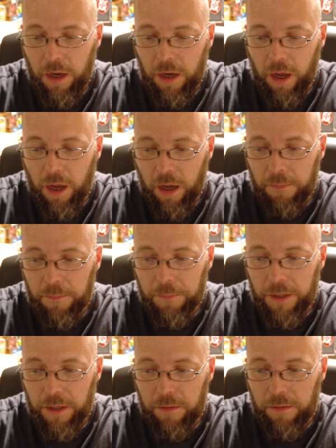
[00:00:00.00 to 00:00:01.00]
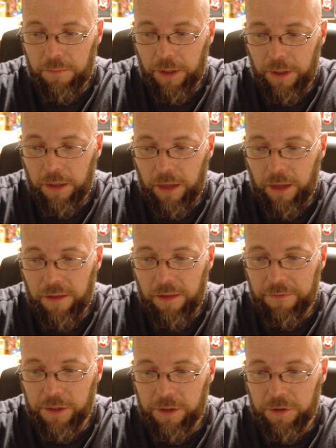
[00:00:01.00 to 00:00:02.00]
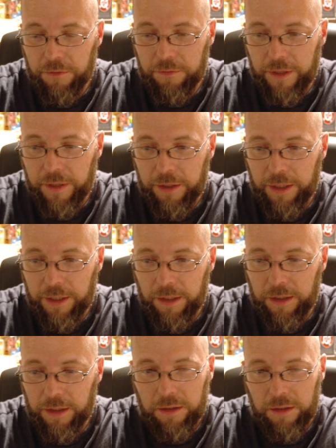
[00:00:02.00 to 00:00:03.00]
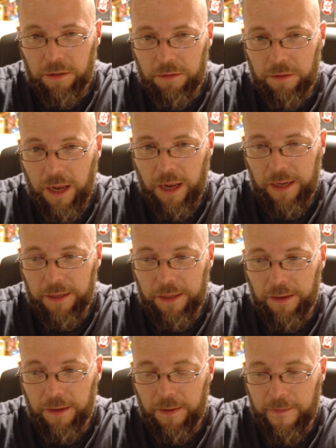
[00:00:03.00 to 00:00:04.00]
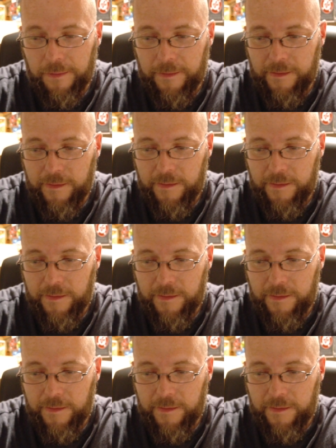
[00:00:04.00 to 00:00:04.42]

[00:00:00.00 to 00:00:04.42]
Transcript: But a lot of the figures are very, like, they're not I